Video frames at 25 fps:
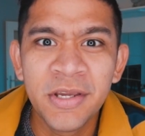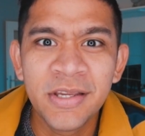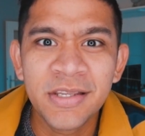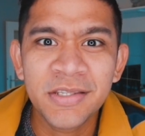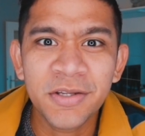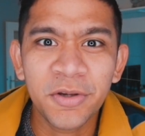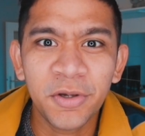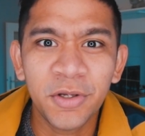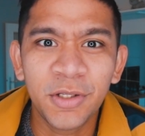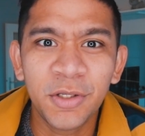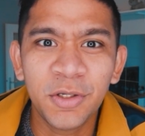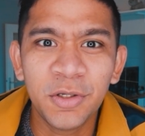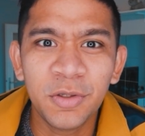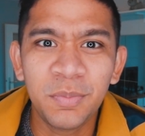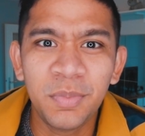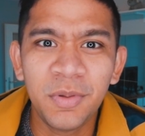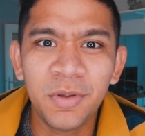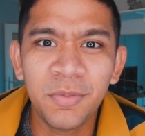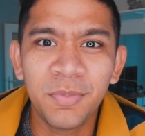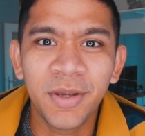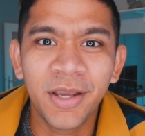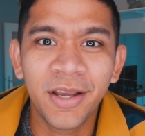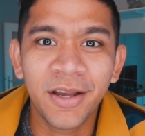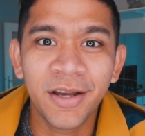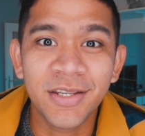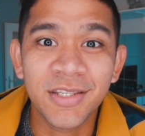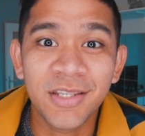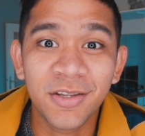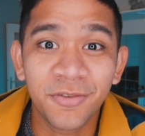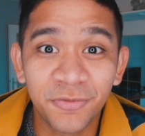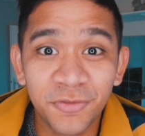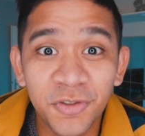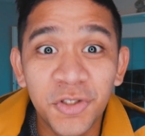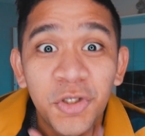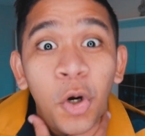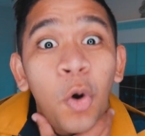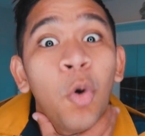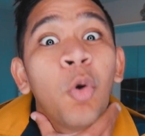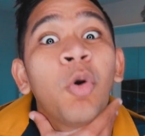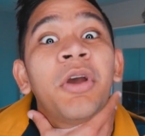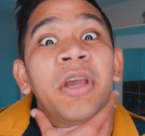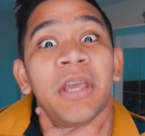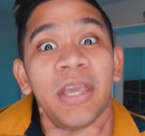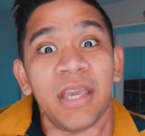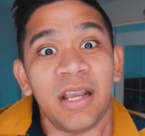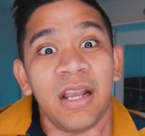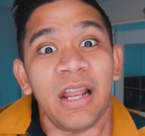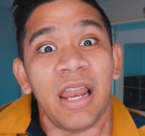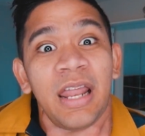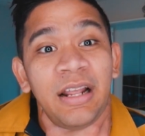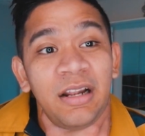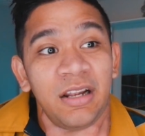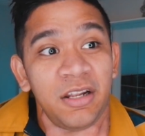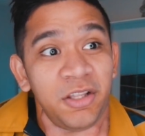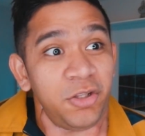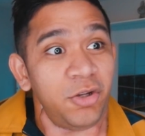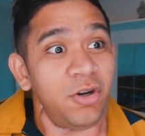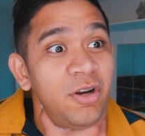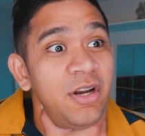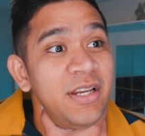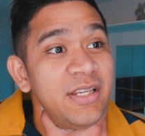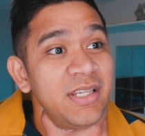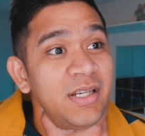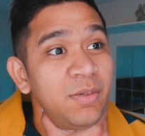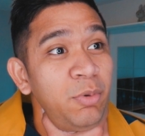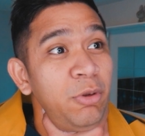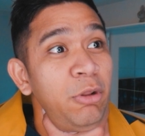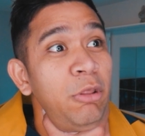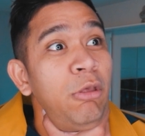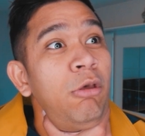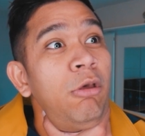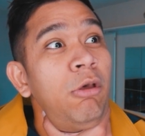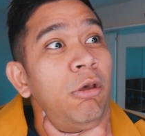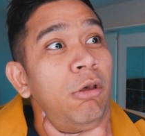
So it could be because of choking, like literally someone